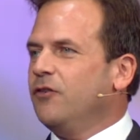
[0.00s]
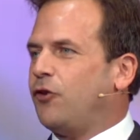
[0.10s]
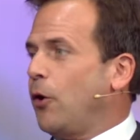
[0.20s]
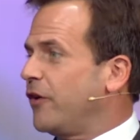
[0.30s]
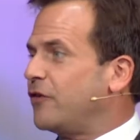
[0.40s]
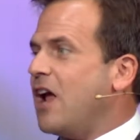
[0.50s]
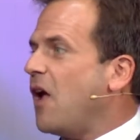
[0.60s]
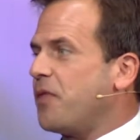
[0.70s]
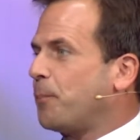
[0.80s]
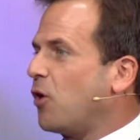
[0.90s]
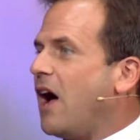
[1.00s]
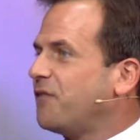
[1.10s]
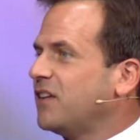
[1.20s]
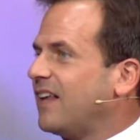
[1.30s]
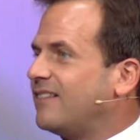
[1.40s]
Jonah is not the
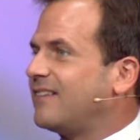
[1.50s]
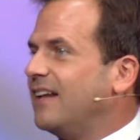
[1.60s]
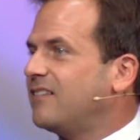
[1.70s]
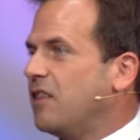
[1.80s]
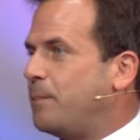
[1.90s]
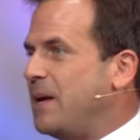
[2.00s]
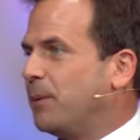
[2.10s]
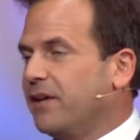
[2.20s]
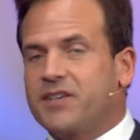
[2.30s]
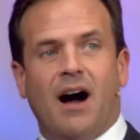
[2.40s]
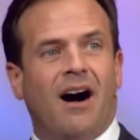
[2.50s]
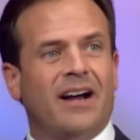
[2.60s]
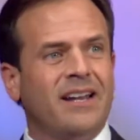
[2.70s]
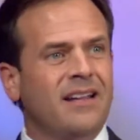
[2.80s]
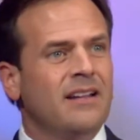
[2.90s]
prophet that's sent to the people of
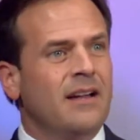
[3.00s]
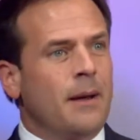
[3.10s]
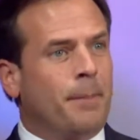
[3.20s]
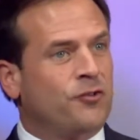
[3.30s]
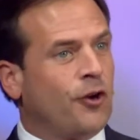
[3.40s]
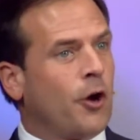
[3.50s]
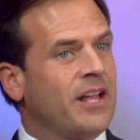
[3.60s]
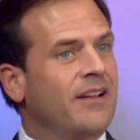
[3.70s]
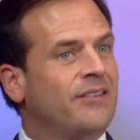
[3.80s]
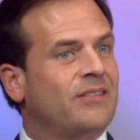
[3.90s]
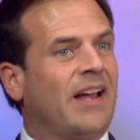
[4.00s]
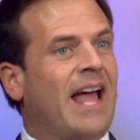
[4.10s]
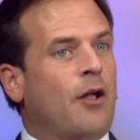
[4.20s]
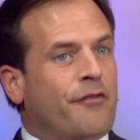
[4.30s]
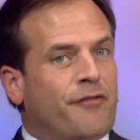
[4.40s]
God, but Jonah is sent
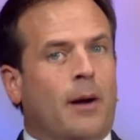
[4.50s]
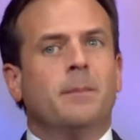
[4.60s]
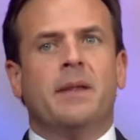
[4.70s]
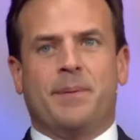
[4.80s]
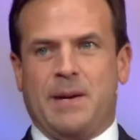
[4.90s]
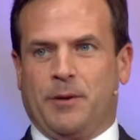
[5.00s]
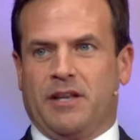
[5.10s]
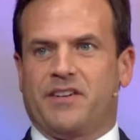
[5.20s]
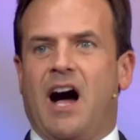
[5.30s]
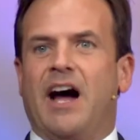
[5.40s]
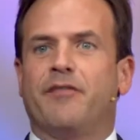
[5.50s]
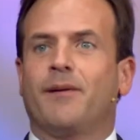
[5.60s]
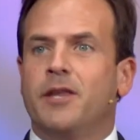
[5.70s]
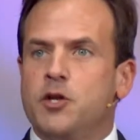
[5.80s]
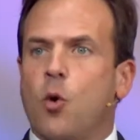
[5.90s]
out from the people of God,
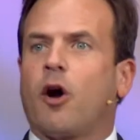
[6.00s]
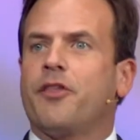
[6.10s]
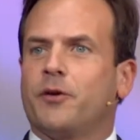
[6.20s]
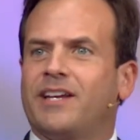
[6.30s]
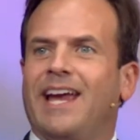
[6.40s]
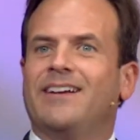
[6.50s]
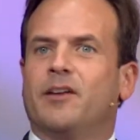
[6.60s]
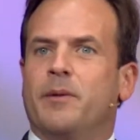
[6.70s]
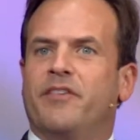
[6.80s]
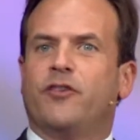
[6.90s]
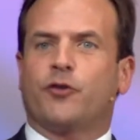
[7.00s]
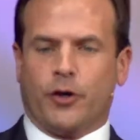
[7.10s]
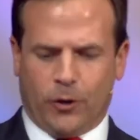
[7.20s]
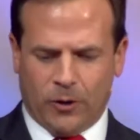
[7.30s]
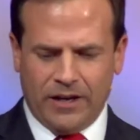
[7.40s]
from the northern kingdom of
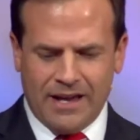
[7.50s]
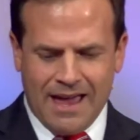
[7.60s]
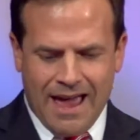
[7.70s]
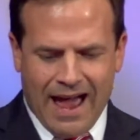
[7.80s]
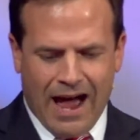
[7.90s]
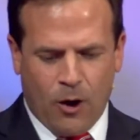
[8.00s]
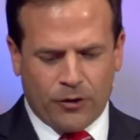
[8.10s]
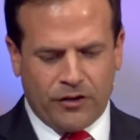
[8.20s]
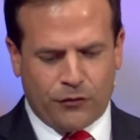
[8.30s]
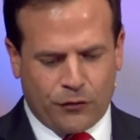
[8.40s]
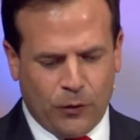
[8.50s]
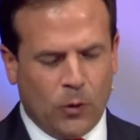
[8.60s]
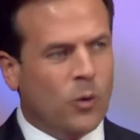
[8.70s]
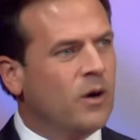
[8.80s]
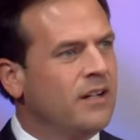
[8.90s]
Israel, out
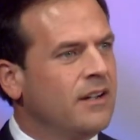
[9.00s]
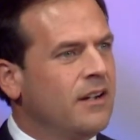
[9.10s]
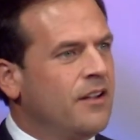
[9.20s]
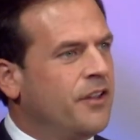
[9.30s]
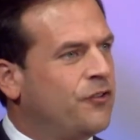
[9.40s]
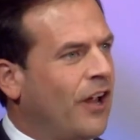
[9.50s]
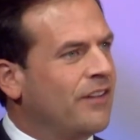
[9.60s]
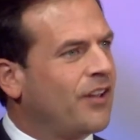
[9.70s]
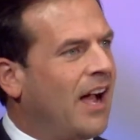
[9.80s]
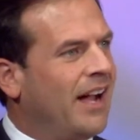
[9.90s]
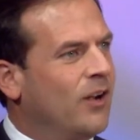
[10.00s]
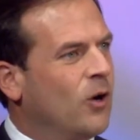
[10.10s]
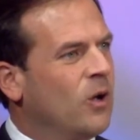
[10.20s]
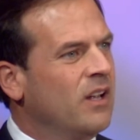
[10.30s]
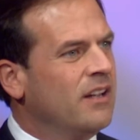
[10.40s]
to the
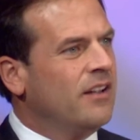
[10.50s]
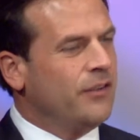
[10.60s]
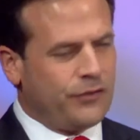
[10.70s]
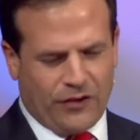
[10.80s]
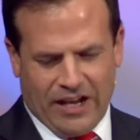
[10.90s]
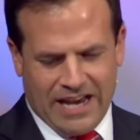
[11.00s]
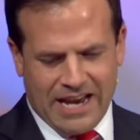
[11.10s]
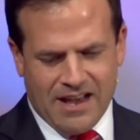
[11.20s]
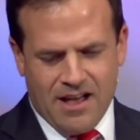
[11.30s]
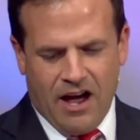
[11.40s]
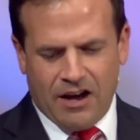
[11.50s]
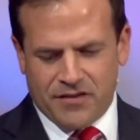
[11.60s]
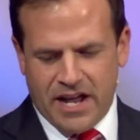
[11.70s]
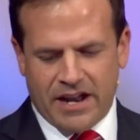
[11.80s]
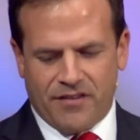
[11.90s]
Gentile city of
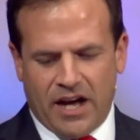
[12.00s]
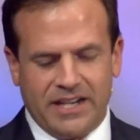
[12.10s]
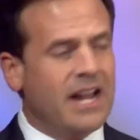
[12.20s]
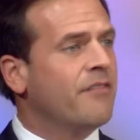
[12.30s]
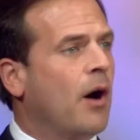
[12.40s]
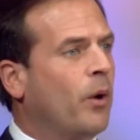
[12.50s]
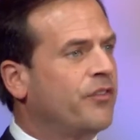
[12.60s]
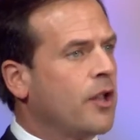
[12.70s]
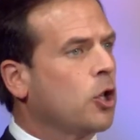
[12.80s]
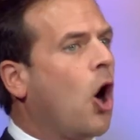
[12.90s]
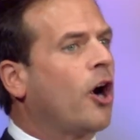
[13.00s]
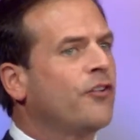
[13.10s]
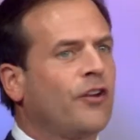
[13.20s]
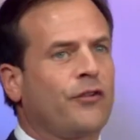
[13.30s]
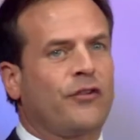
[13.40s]
Nineveh. Nineveh was the
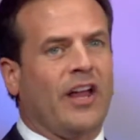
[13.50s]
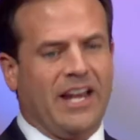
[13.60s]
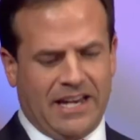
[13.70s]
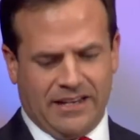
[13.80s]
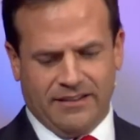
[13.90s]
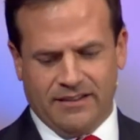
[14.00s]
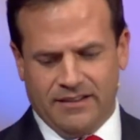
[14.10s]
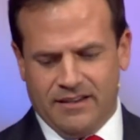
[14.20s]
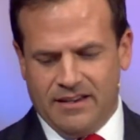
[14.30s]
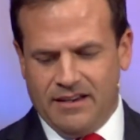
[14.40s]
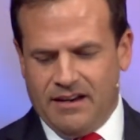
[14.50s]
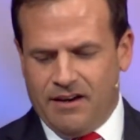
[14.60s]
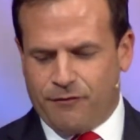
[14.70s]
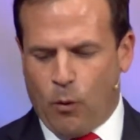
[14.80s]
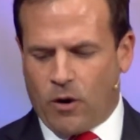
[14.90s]
largest city
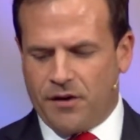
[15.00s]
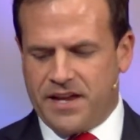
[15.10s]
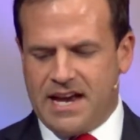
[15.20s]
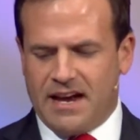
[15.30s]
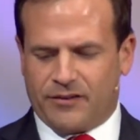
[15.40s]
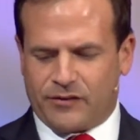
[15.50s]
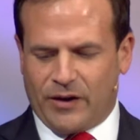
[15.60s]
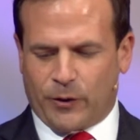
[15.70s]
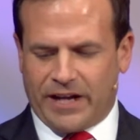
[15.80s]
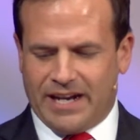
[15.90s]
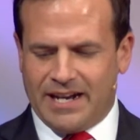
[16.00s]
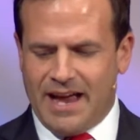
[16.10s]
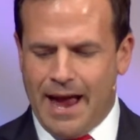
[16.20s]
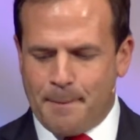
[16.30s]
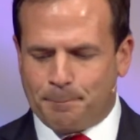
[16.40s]
for the Assyrian
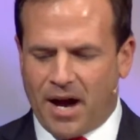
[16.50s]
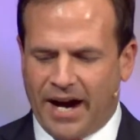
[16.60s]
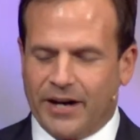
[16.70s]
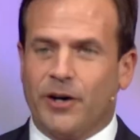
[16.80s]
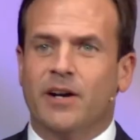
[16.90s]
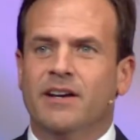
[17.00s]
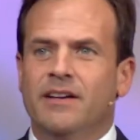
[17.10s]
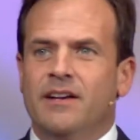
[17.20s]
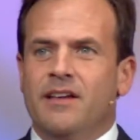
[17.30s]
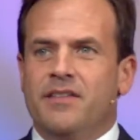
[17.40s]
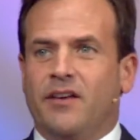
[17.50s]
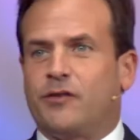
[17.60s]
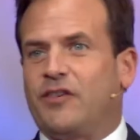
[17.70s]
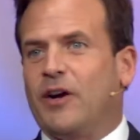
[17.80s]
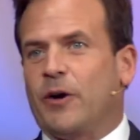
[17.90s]
Empire. The
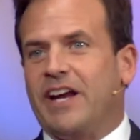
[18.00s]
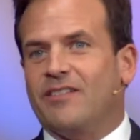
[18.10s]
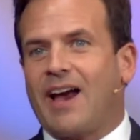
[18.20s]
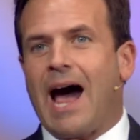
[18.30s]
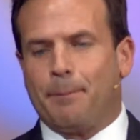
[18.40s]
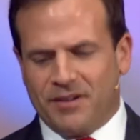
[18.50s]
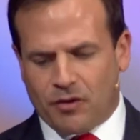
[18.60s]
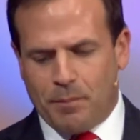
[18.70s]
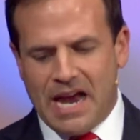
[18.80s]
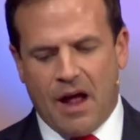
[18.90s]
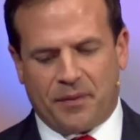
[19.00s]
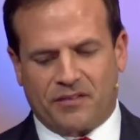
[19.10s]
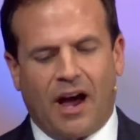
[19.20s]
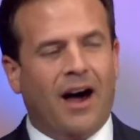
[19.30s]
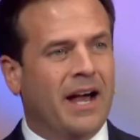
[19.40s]
Assyrians happened to be at the
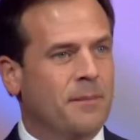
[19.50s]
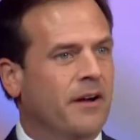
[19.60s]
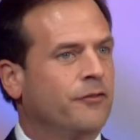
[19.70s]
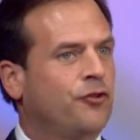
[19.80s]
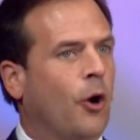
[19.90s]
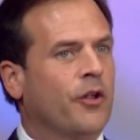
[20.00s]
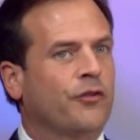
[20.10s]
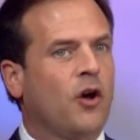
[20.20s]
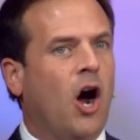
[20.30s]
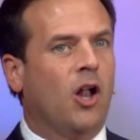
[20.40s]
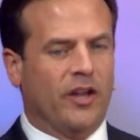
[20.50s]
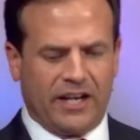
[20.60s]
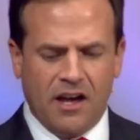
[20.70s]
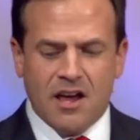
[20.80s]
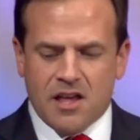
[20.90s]
time of Jonah's
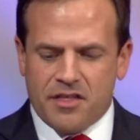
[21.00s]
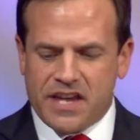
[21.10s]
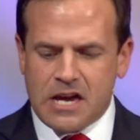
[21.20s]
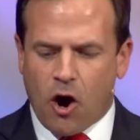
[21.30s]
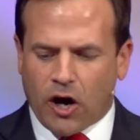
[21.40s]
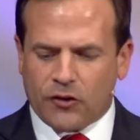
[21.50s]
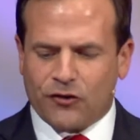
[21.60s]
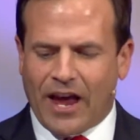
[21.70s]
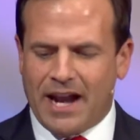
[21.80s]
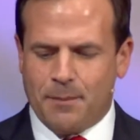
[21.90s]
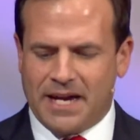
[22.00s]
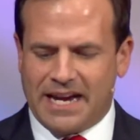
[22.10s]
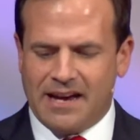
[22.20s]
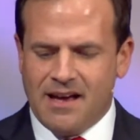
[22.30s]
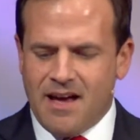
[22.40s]
calling the arch
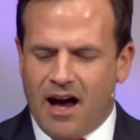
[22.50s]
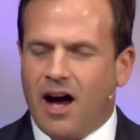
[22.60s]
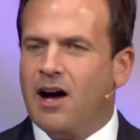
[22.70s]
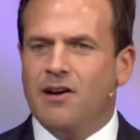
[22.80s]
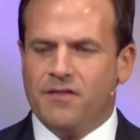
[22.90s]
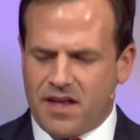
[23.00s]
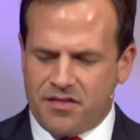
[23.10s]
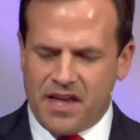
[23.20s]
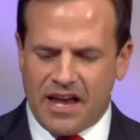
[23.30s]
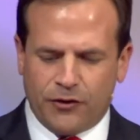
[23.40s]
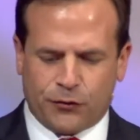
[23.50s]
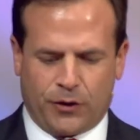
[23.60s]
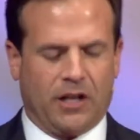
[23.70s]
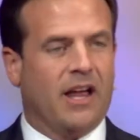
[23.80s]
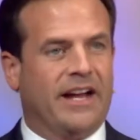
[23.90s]
enemy of the
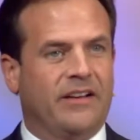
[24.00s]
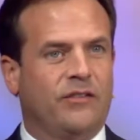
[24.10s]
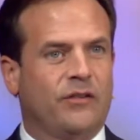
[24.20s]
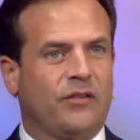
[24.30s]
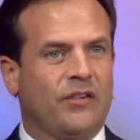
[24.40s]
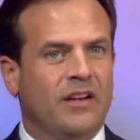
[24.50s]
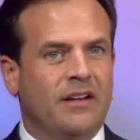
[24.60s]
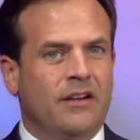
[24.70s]
Israelites.